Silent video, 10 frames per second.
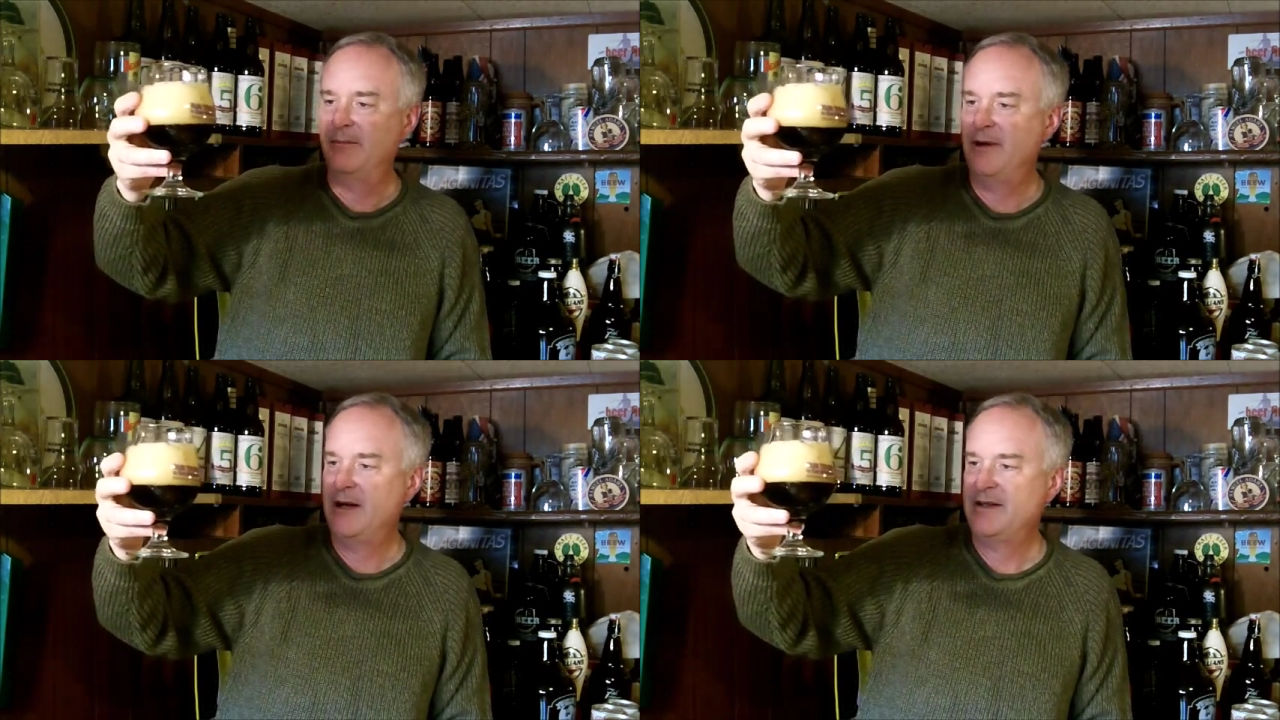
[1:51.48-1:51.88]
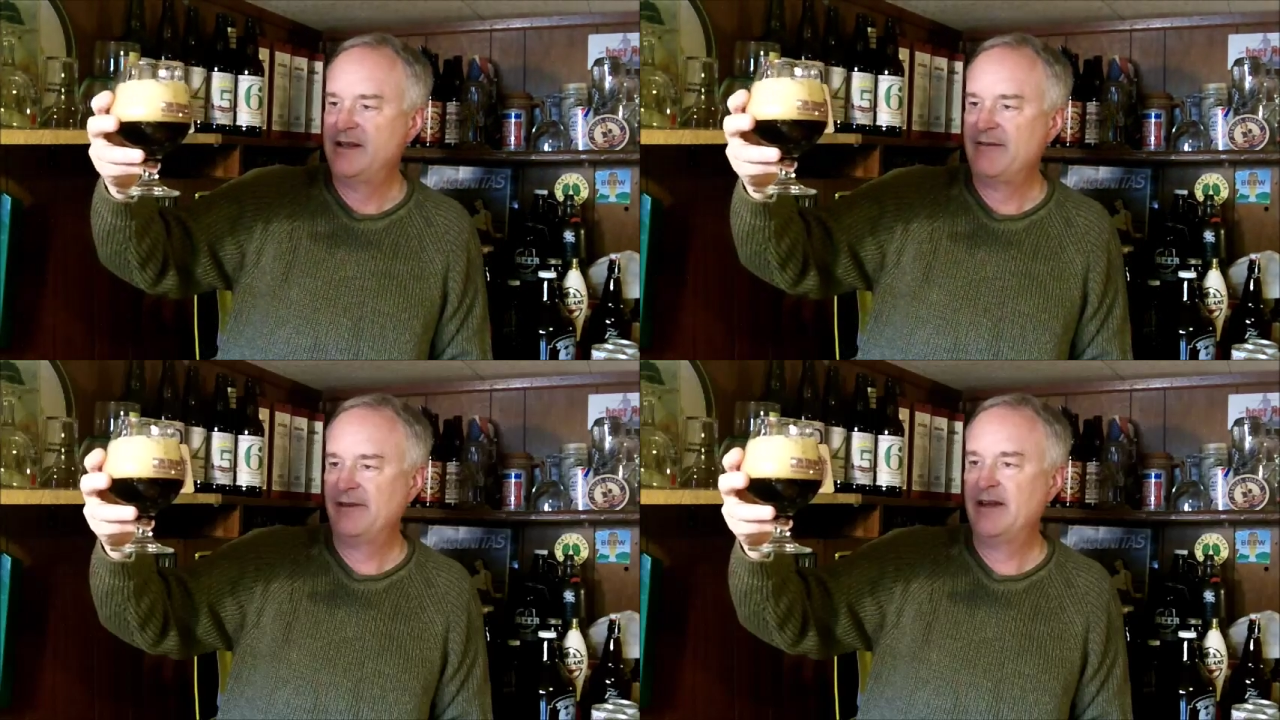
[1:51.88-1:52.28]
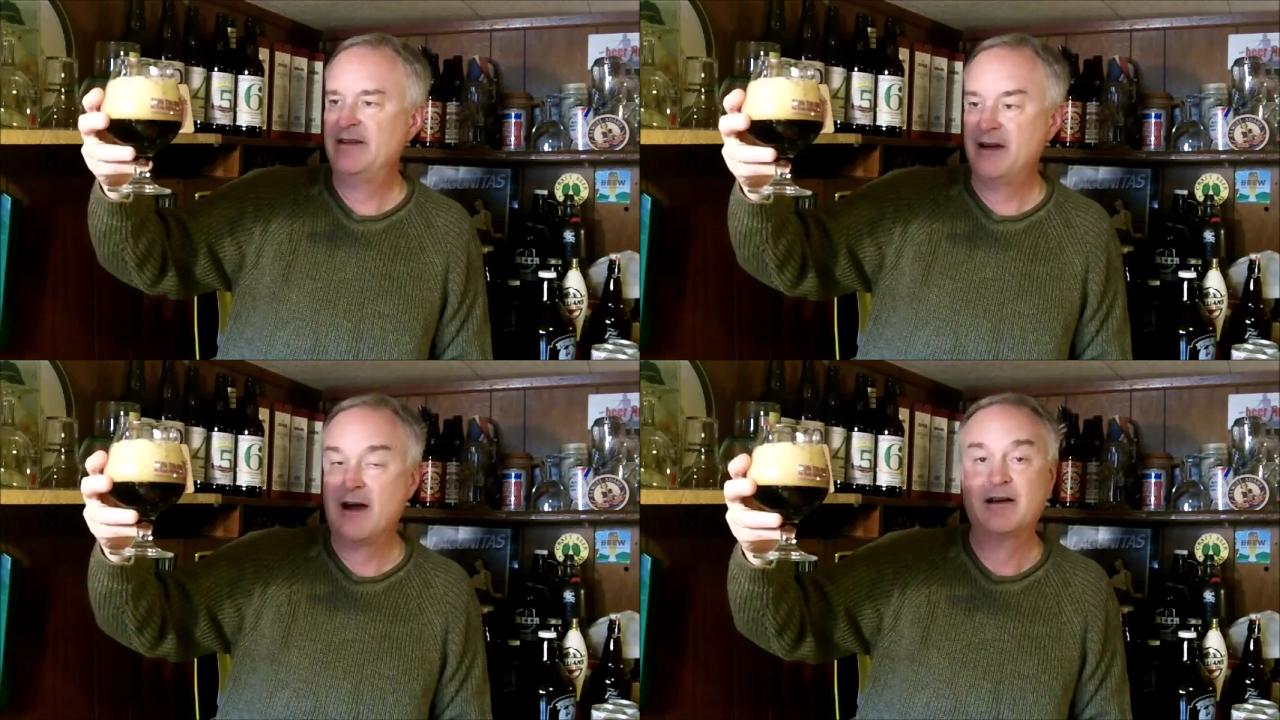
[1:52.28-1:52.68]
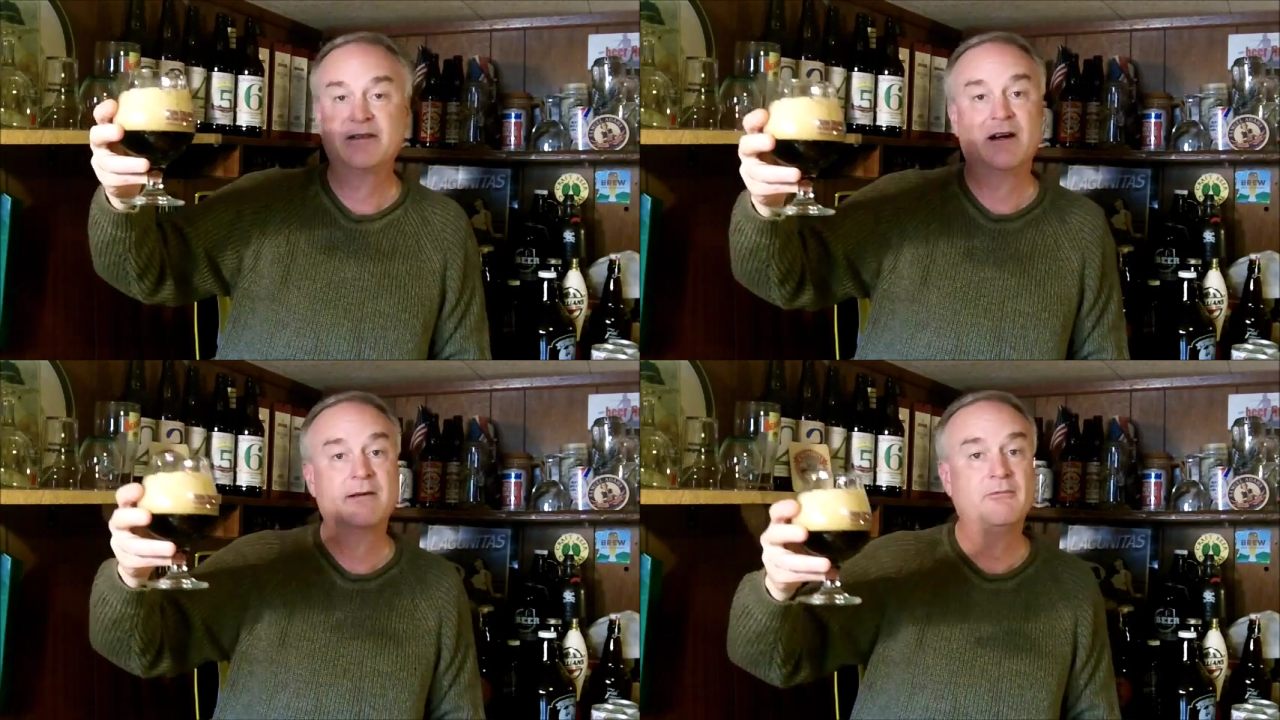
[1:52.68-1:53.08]
but definitely a
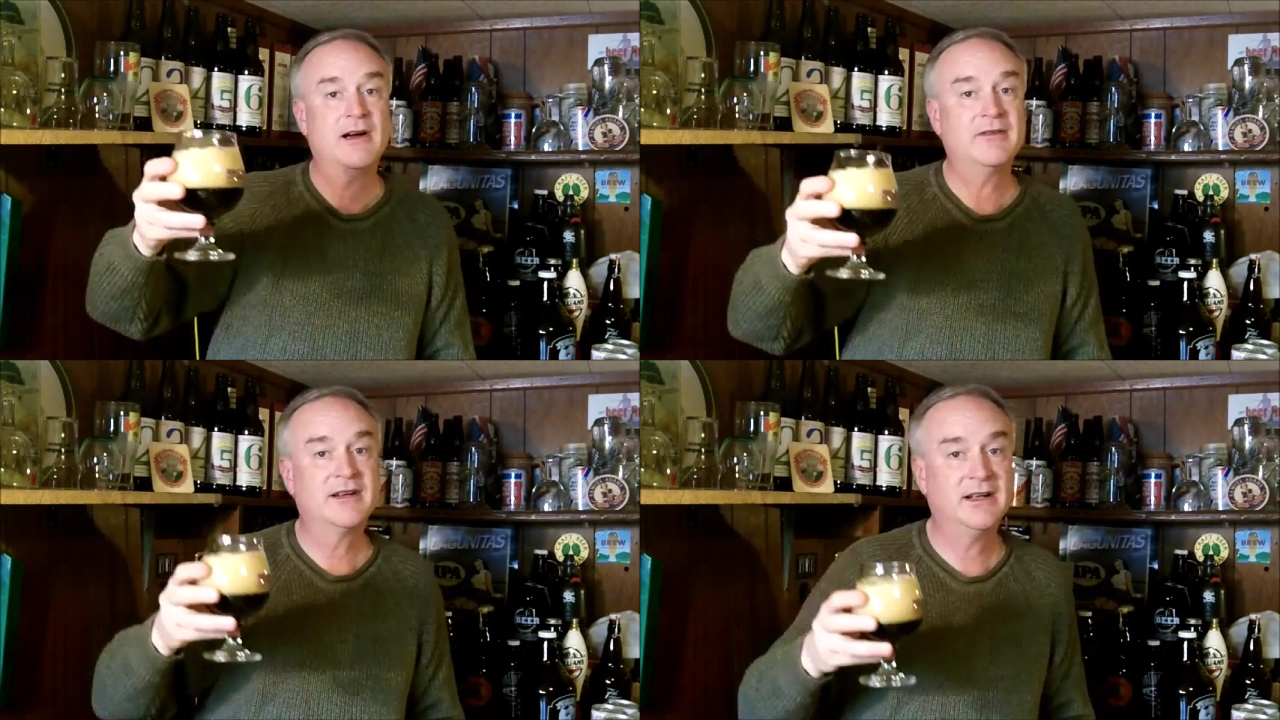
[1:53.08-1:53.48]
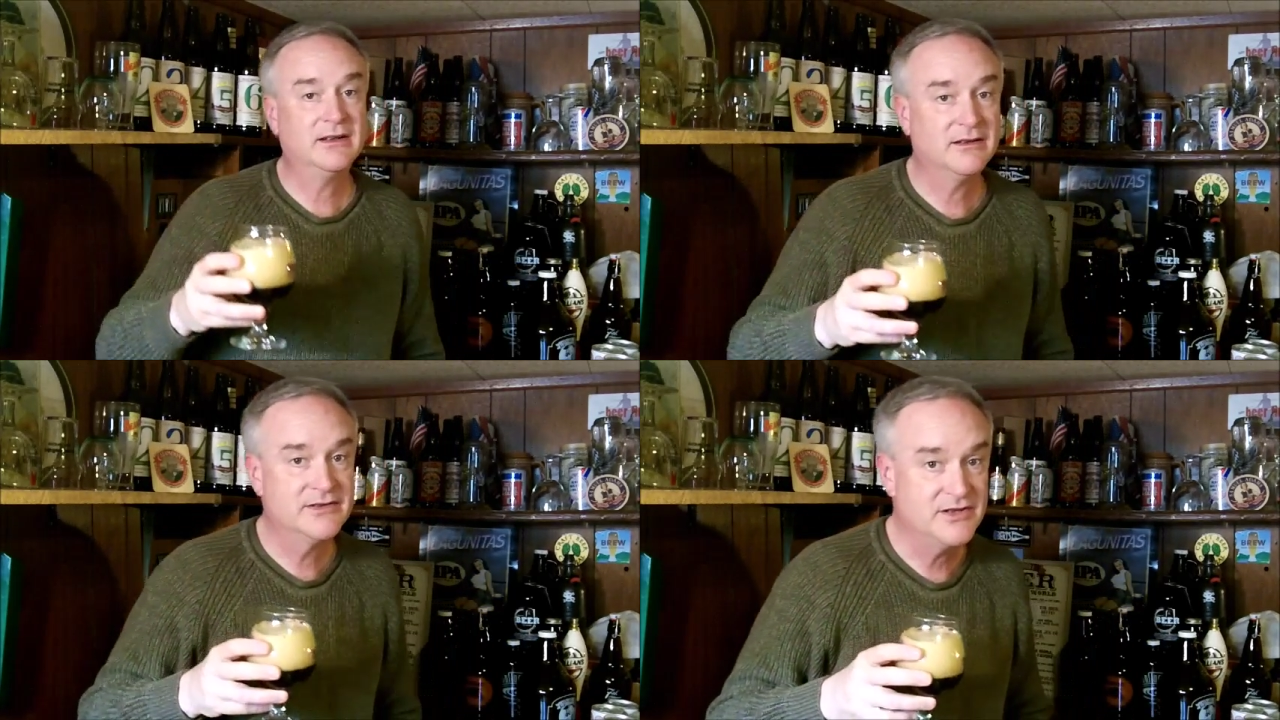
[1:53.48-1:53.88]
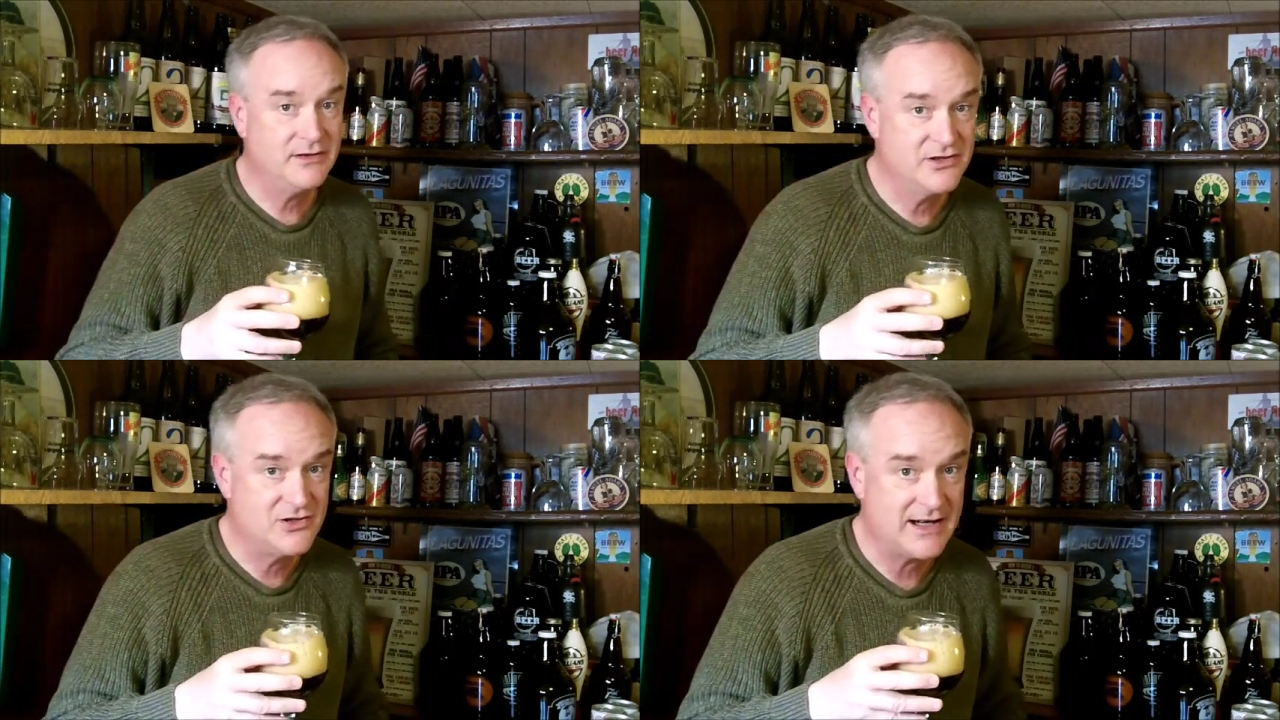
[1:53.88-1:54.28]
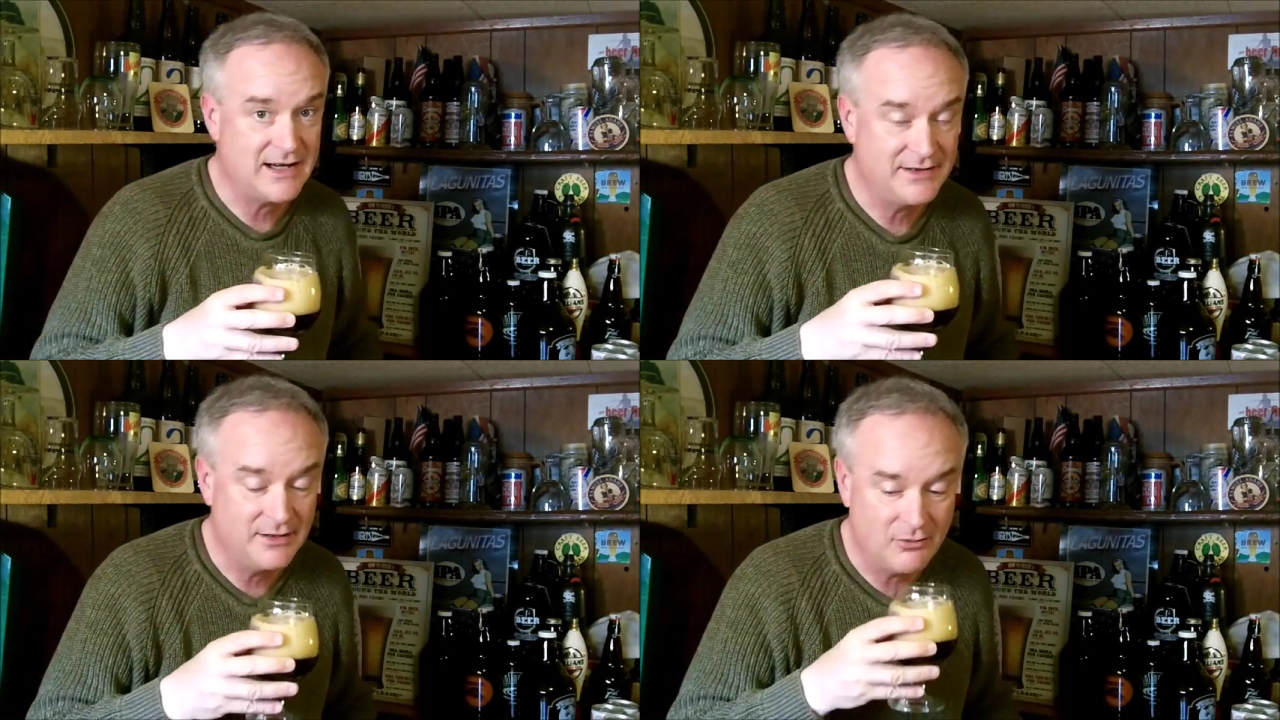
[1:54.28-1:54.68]
dark, dark brown color. So let's check
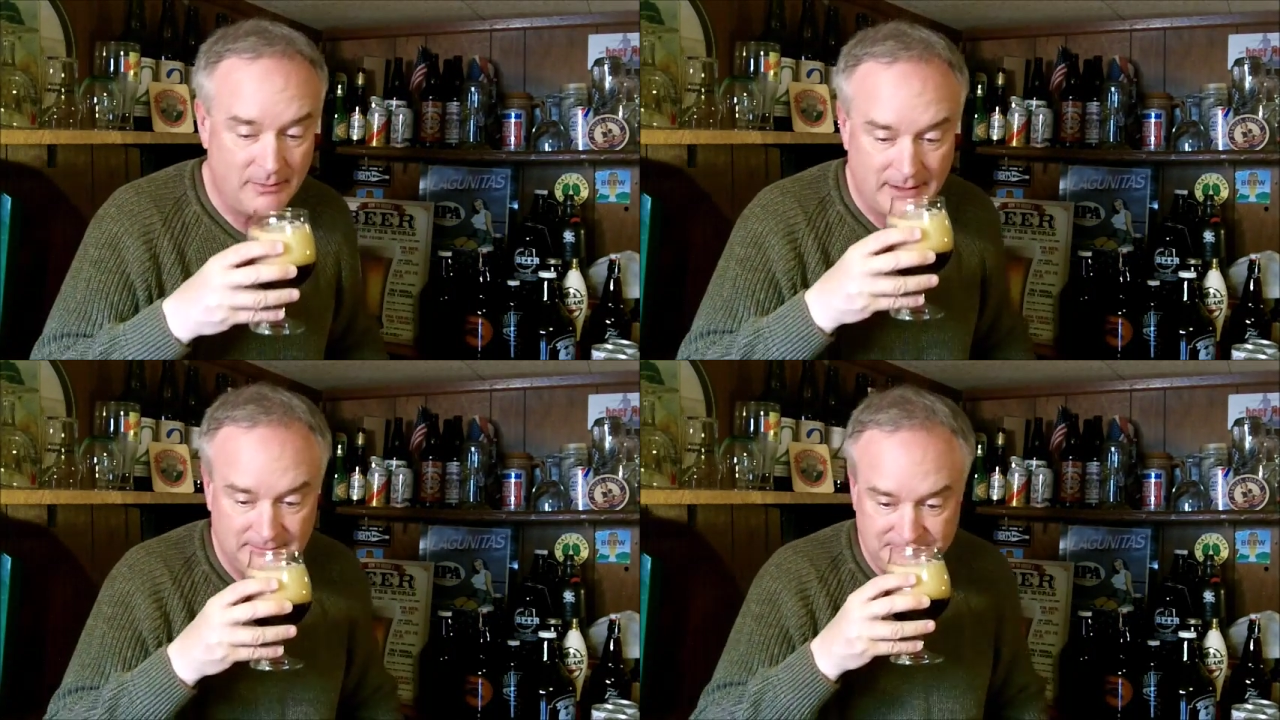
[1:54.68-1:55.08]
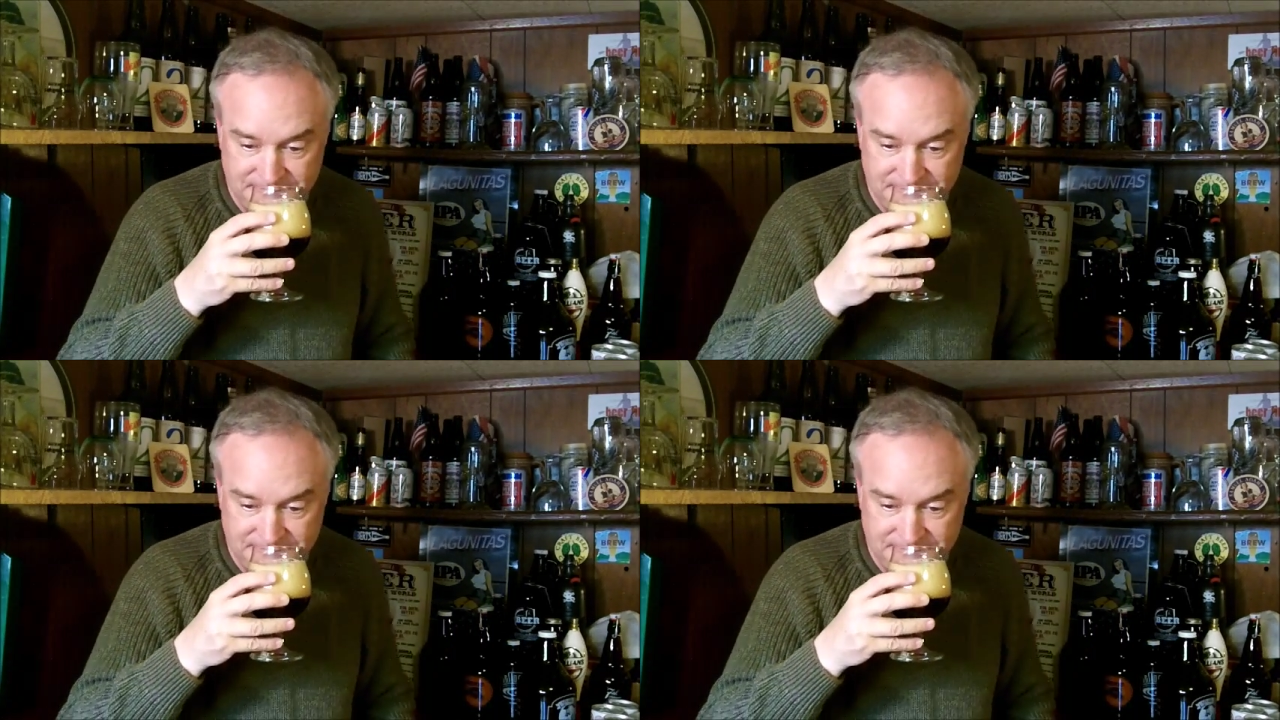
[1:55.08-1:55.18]
out the aroma.